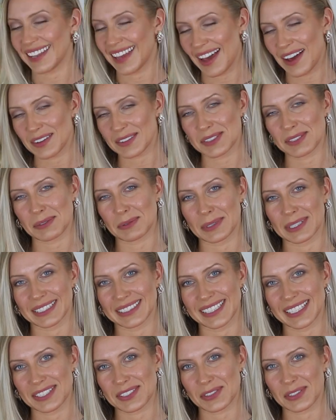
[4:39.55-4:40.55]
And how to wear
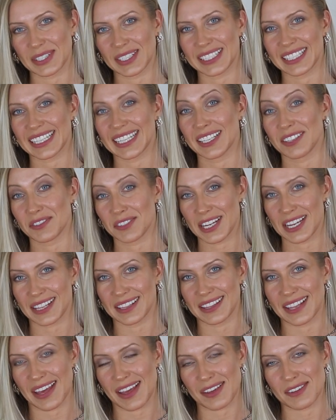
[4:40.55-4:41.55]
this trend in
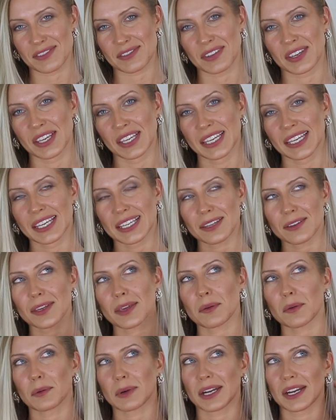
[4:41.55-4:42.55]
real life: you
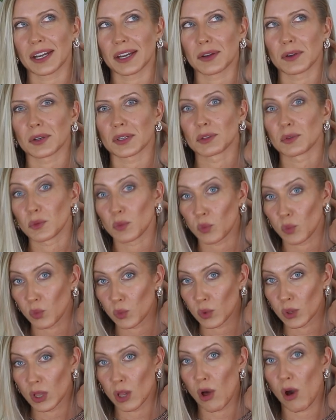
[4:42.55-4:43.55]
can wear your
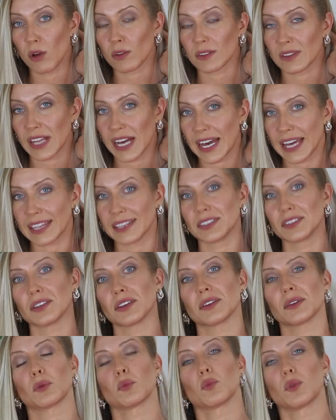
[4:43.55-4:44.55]
long line
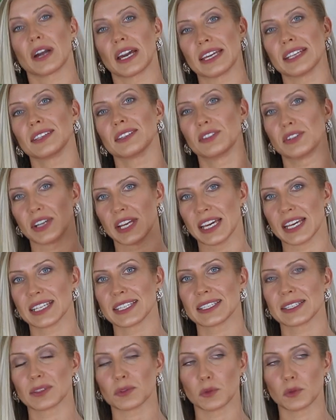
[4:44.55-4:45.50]
white dress